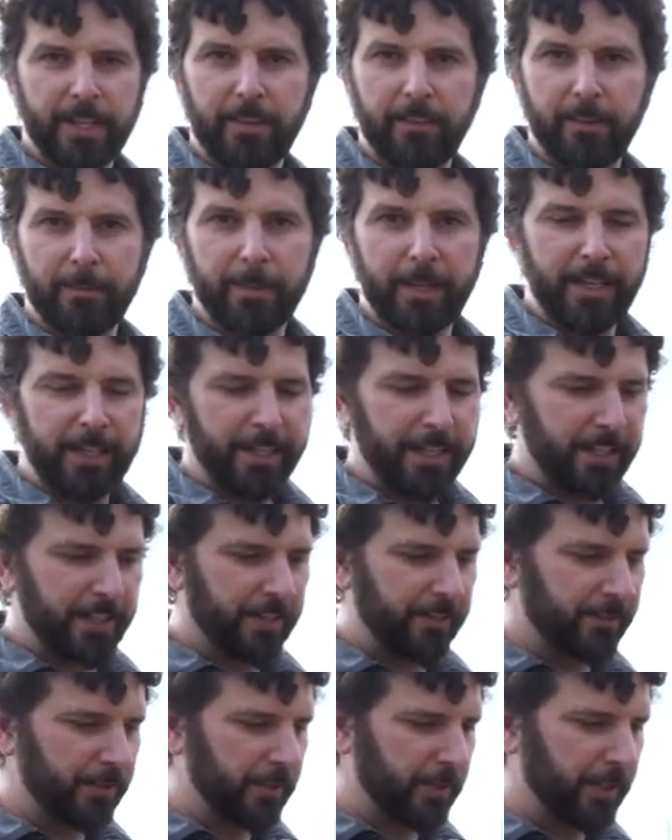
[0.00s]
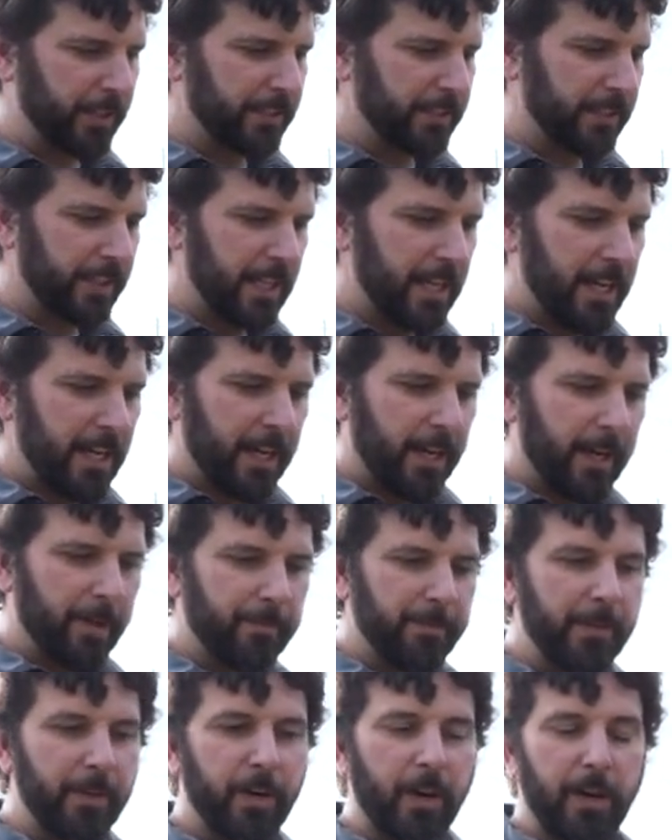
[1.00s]
everybody here, of course.
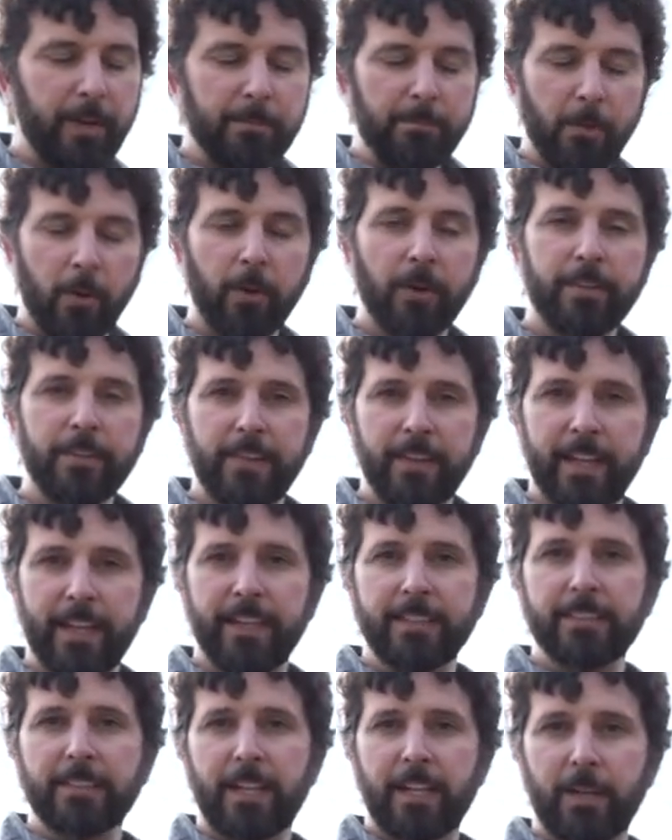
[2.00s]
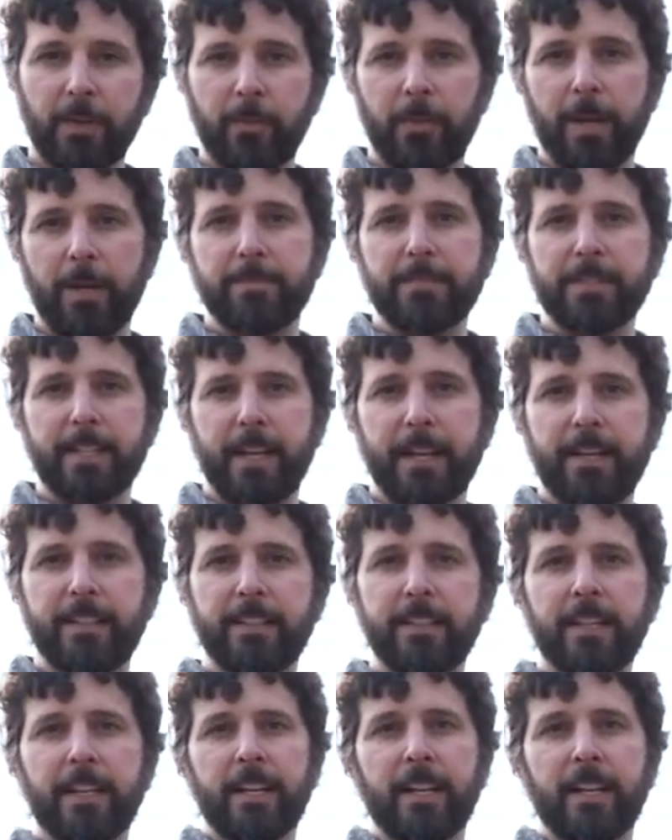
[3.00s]
Um, there are more things on our website,